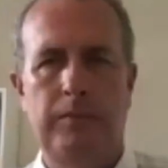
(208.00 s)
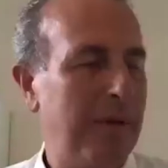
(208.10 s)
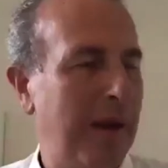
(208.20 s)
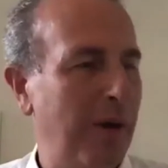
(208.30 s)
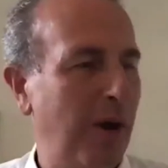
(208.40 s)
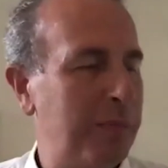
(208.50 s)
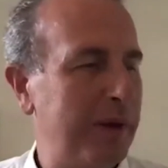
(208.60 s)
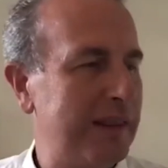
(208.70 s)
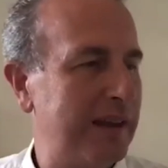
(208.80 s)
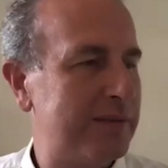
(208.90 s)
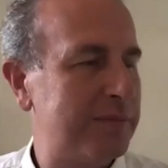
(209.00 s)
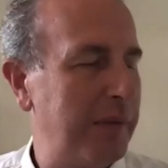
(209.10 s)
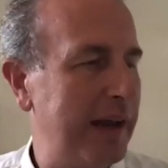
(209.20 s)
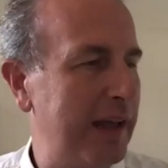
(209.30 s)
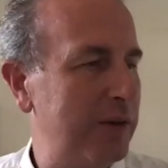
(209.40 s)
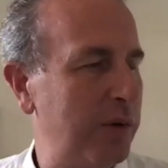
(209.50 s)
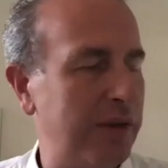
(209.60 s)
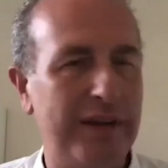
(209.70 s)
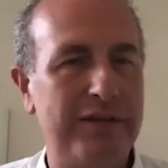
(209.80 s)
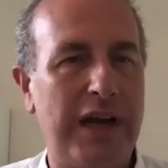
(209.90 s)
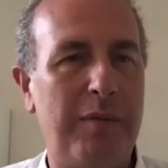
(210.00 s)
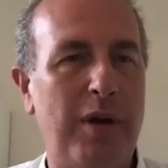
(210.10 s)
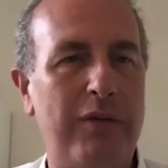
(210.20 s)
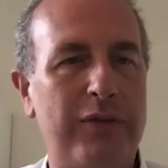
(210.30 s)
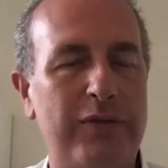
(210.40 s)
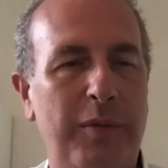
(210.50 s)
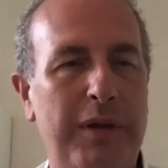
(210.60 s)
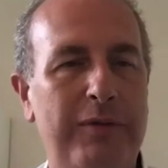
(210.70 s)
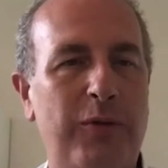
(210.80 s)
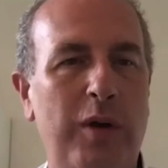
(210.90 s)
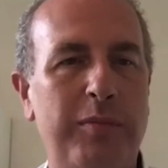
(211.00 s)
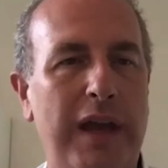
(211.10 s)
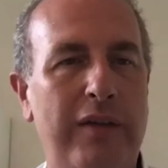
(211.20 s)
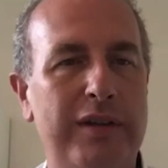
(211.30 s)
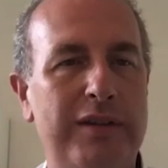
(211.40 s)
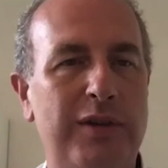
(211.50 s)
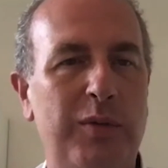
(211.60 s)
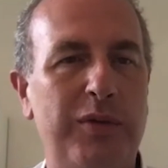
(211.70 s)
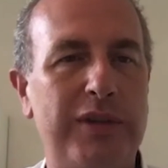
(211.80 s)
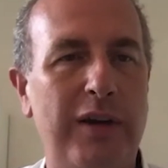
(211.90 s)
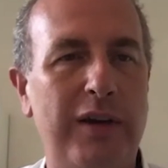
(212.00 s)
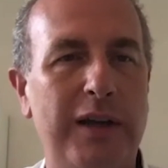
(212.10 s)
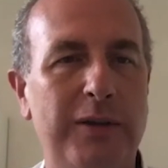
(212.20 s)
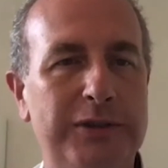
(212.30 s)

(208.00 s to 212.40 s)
I'm hoping this might end with a job offer from Enforme, Kevin, so we'll see how it goes.